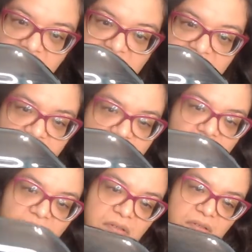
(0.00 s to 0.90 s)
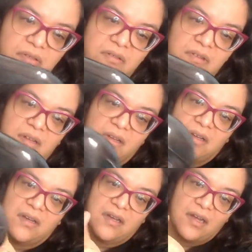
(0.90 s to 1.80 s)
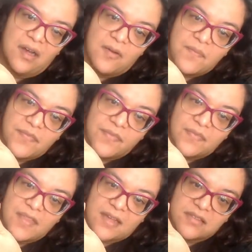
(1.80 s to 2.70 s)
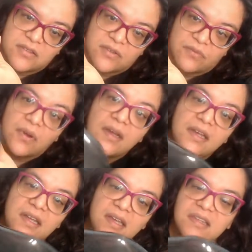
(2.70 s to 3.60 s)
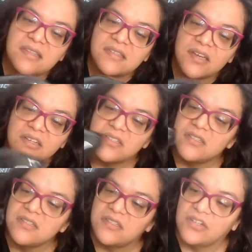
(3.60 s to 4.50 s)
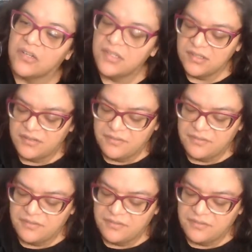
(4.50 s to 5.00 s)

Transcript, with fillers: cylindrical. Um, that's the front. It, the suction's good.